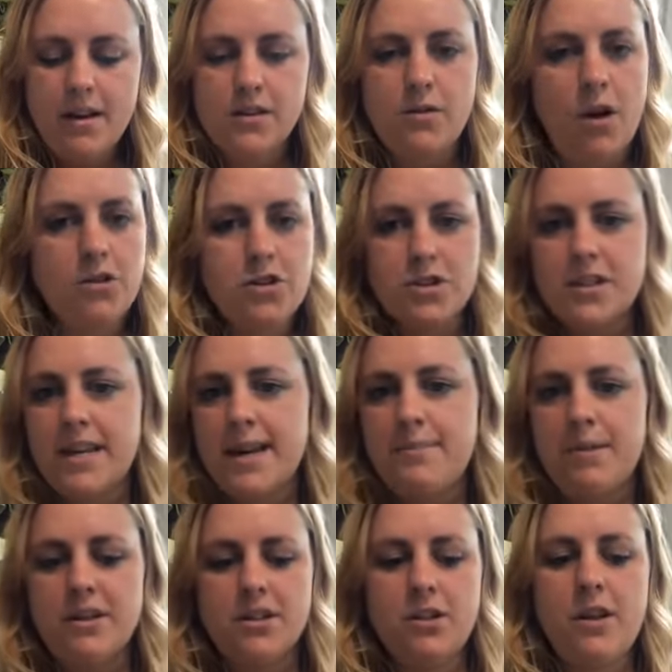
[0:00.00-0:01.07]
So I'll just
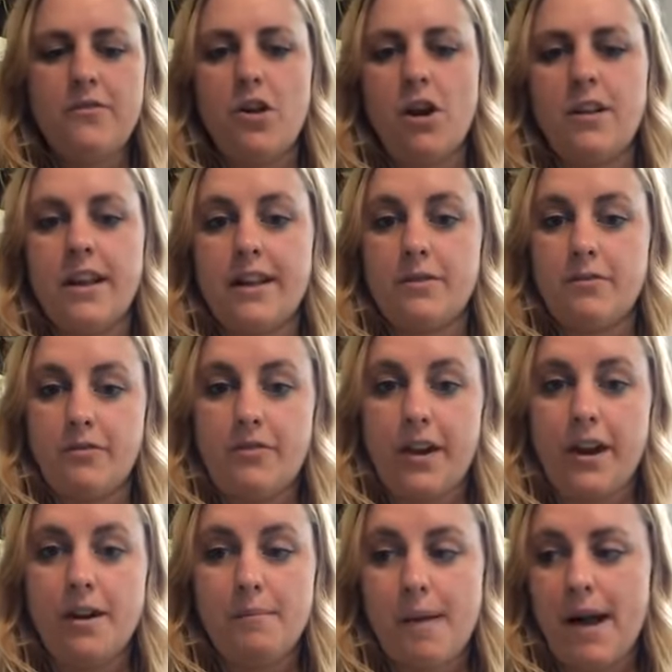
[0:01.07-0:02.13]
keep, until I've got like a
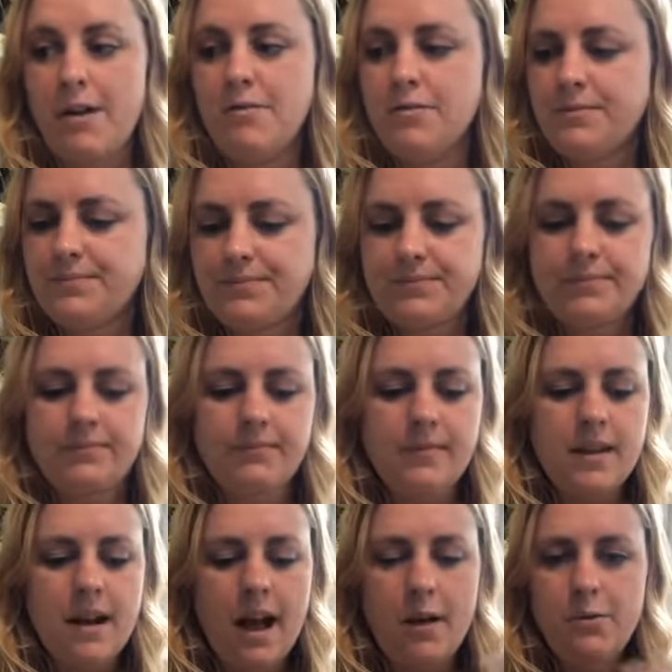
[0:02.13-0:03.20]
fair amount,
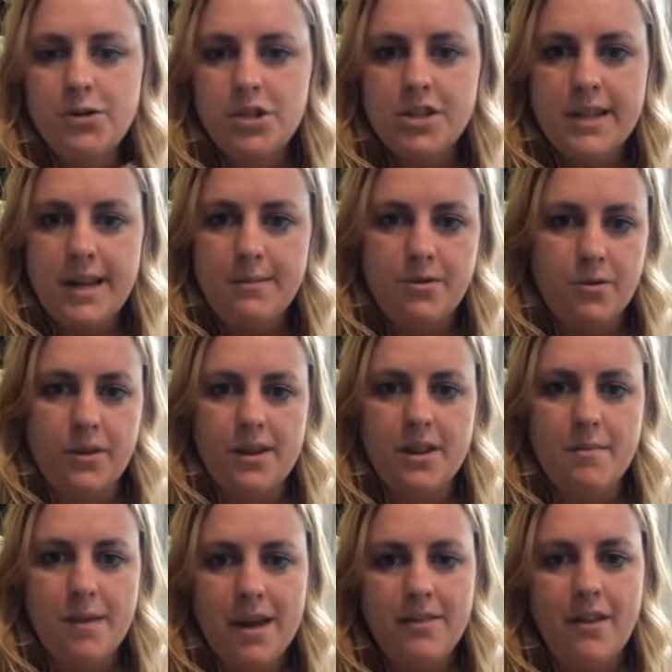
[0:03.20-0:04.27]
I will just keep throwing
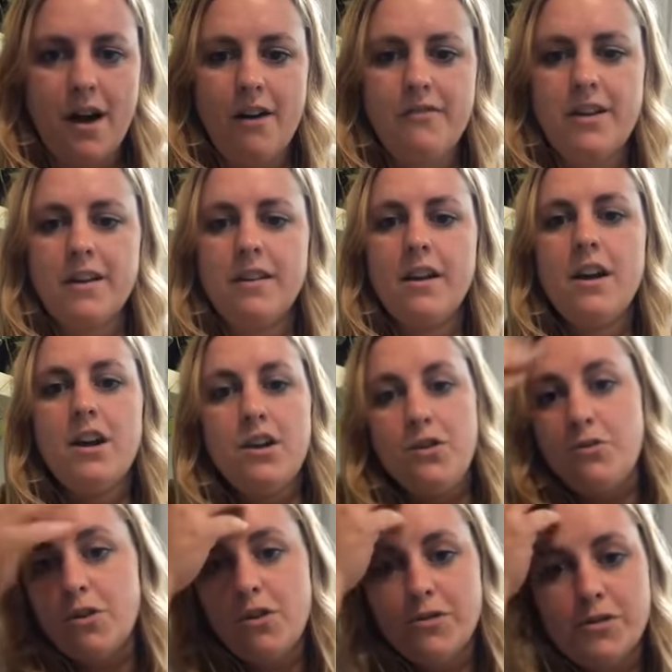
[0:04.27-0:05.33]
them in the oven.
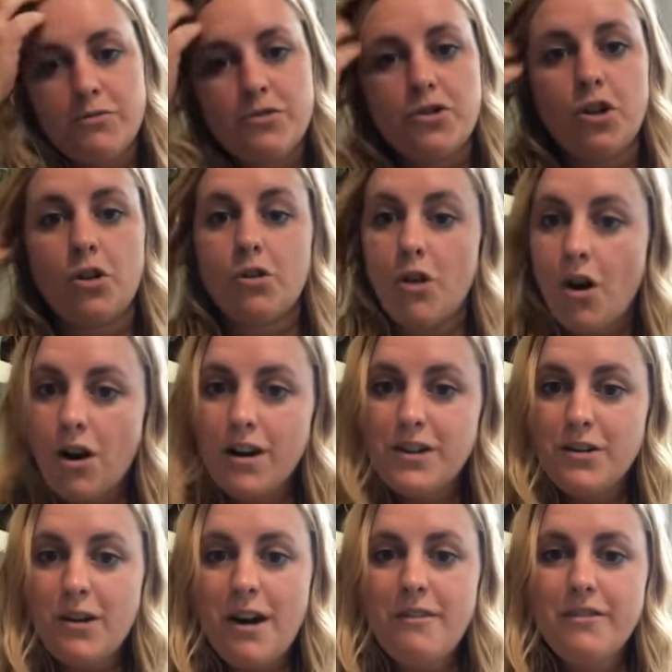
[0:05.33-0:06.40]
You can also turn on
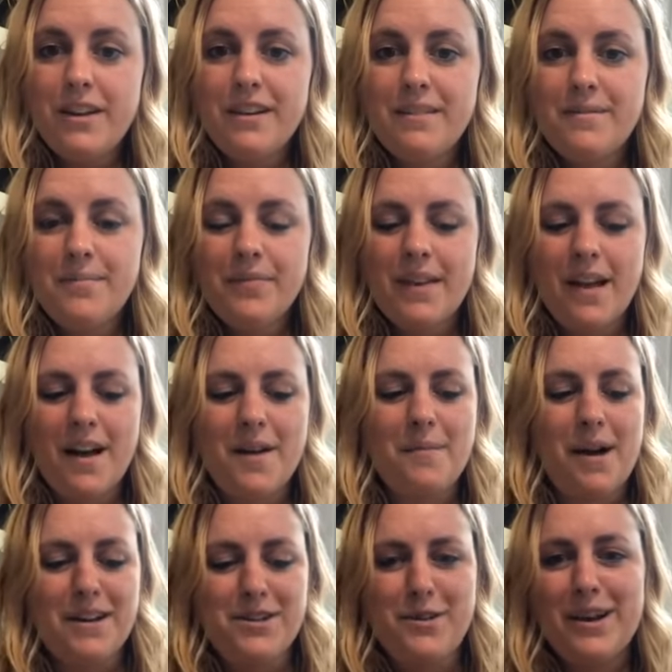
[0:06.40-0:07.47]
your oven.
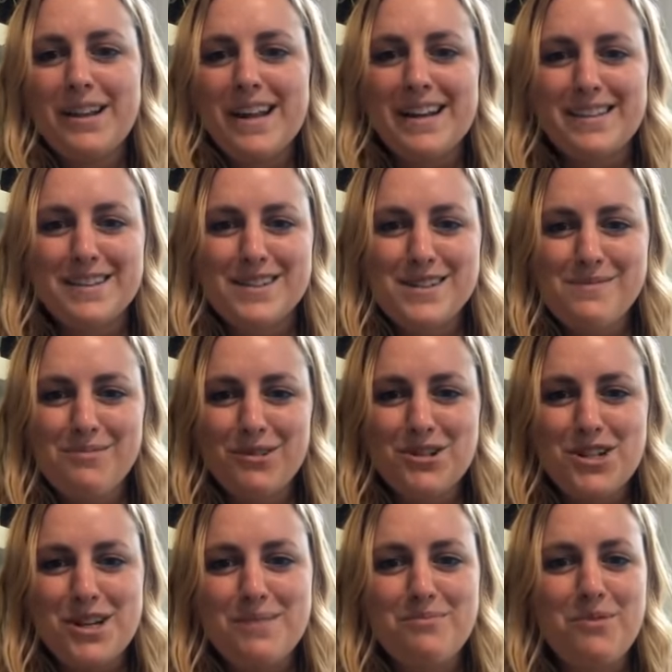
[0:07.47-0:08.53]
I do it like the super
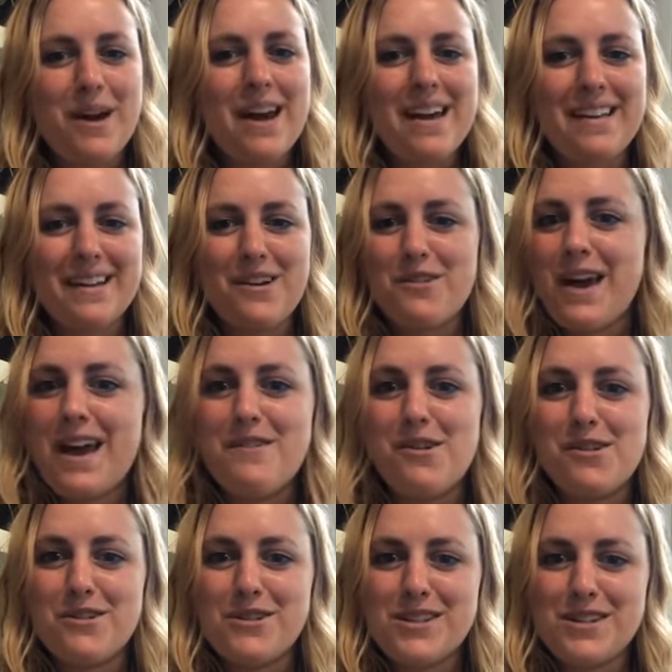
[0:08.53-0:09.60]
cheap way, like, okay,
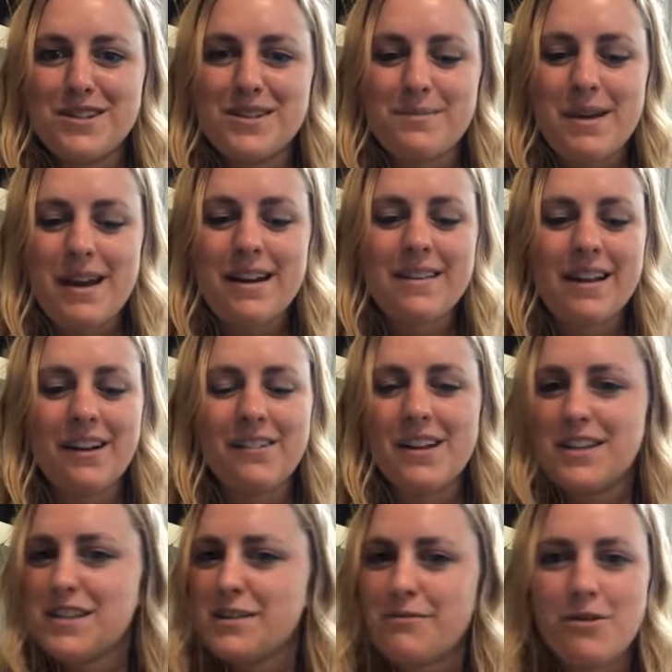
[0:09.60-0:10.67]
well, there's still some heat in there,
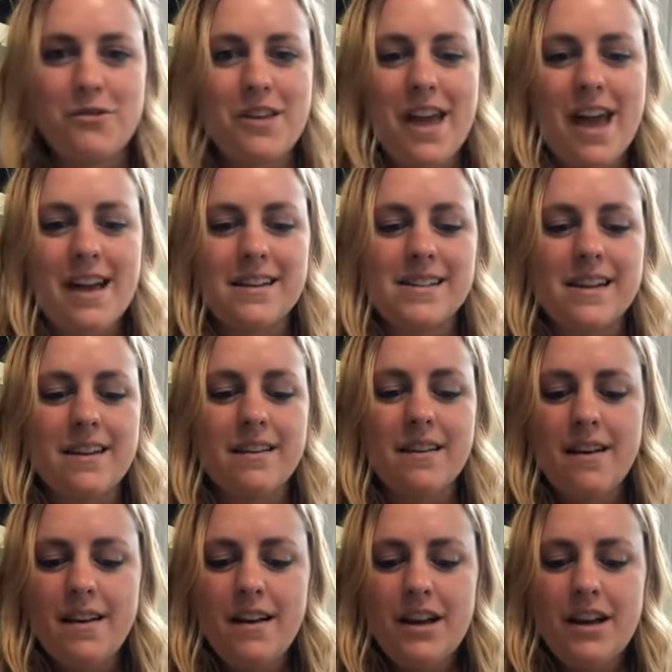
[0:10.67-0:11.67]
let's throw the eggs in.